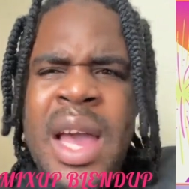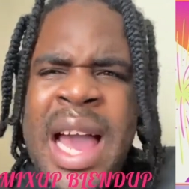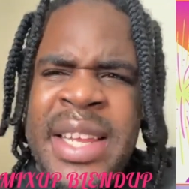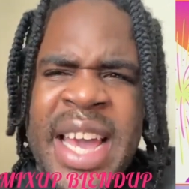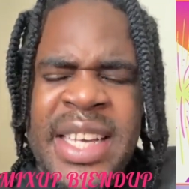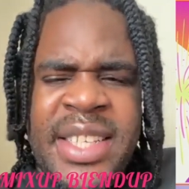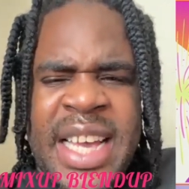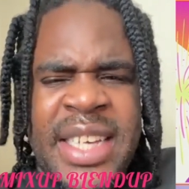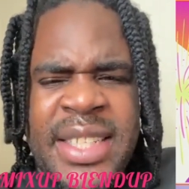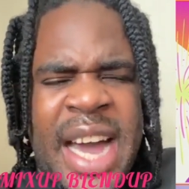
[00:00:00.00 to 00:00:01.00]
And yes,
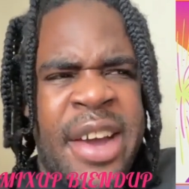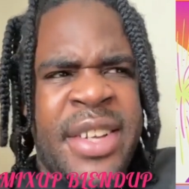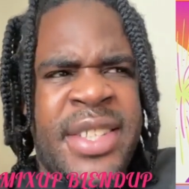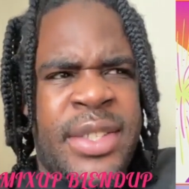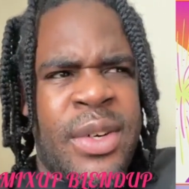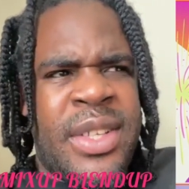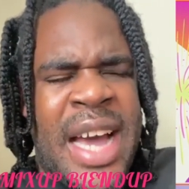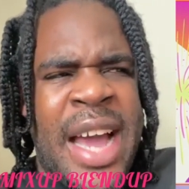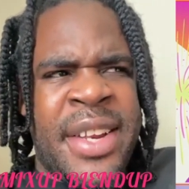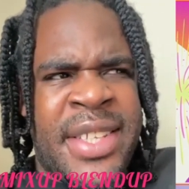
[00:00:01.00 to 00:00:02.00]
I
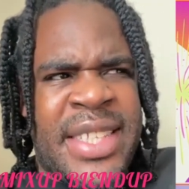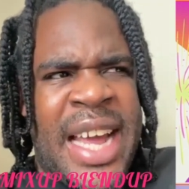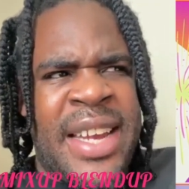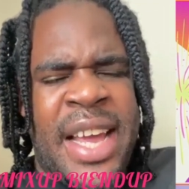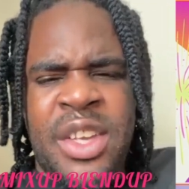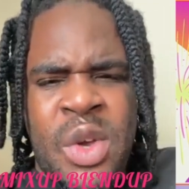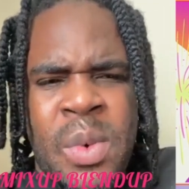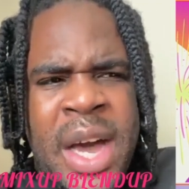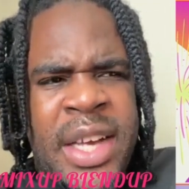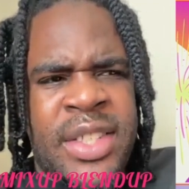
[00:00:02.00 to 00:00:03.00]
understand that you
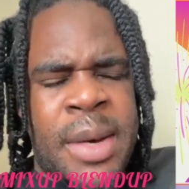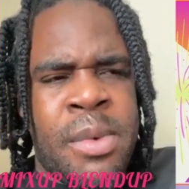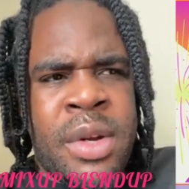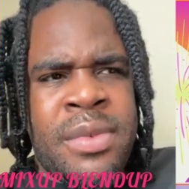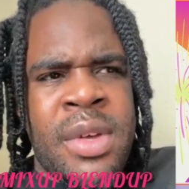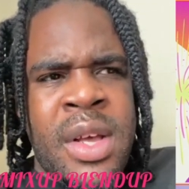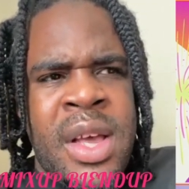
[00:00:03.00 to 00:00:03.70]
were somewhat